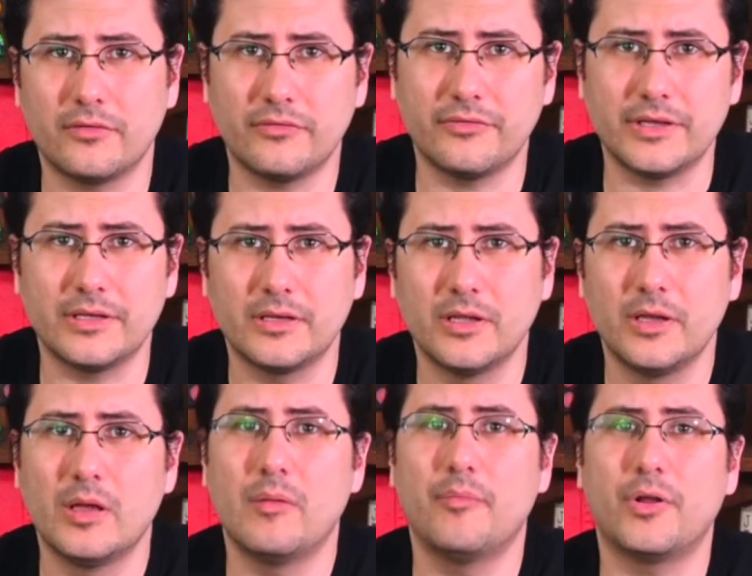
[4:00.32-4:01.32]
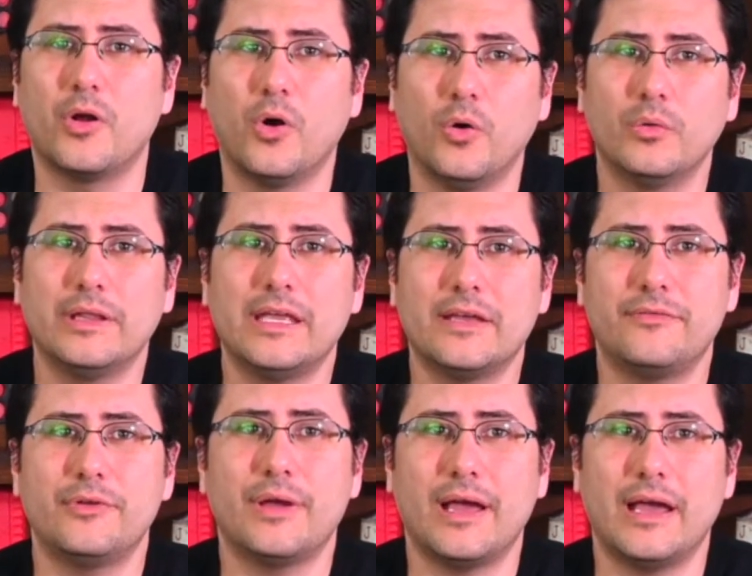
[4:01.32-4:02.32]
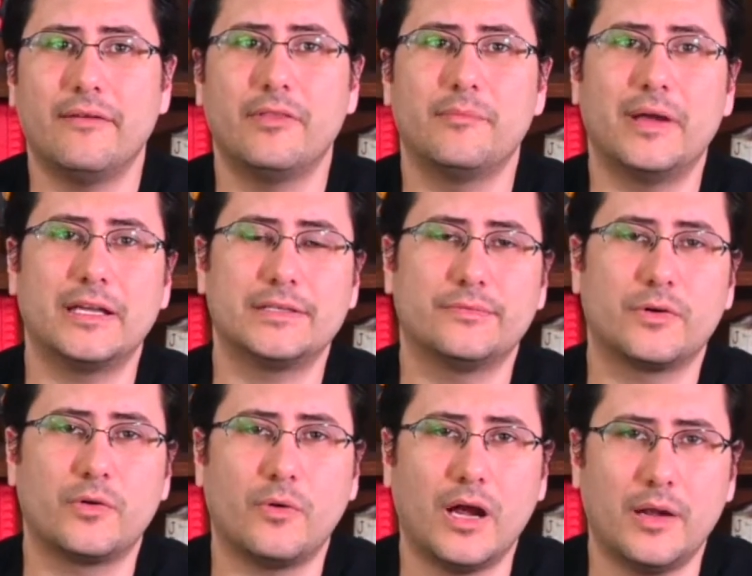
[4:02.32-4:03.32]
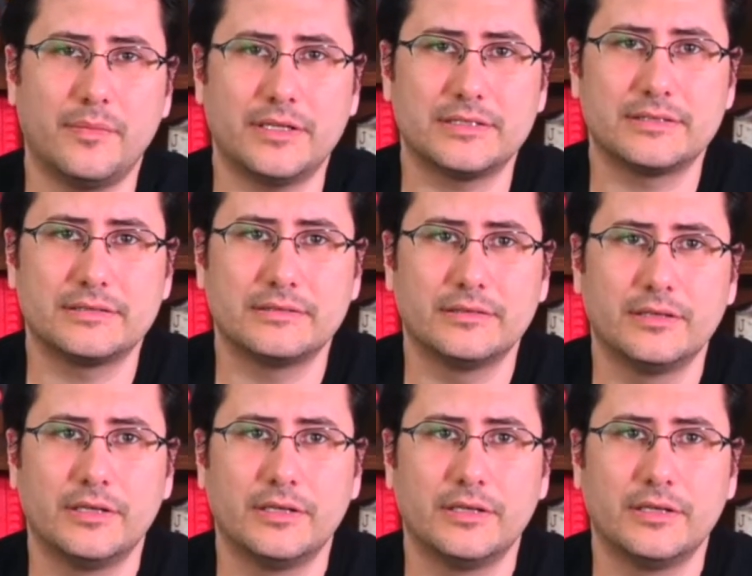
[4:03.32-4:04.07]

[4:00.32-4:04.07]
off of it, but only if you have the matching requirements.